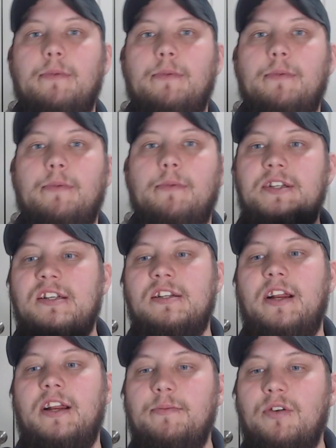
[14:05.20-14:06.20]
putting his test
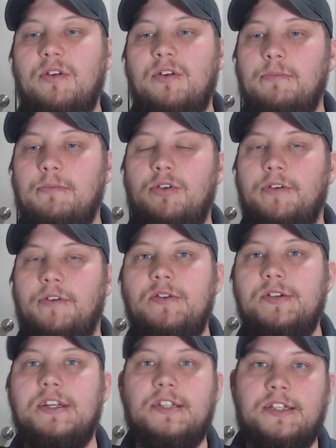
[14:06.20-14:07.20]
light in between, and pulling
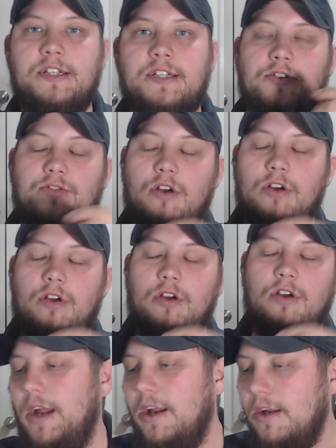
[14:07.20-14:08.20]
fuses until the draw went
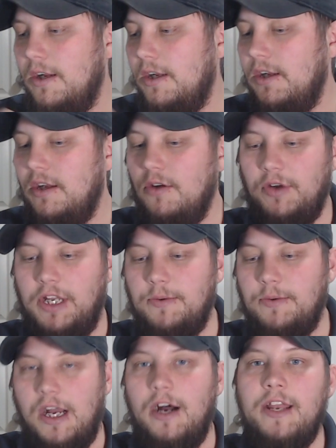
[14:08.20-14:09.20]
away. What he
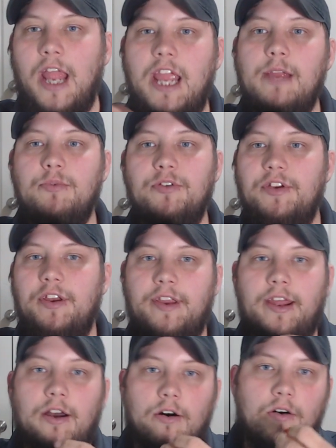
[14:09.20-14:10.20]
was unable to
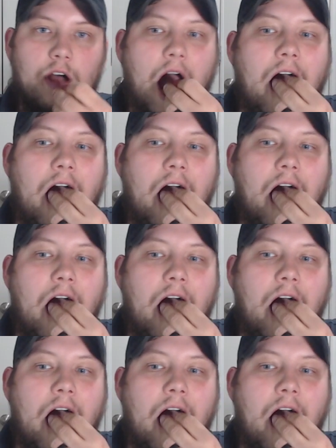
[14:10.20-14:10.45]
tell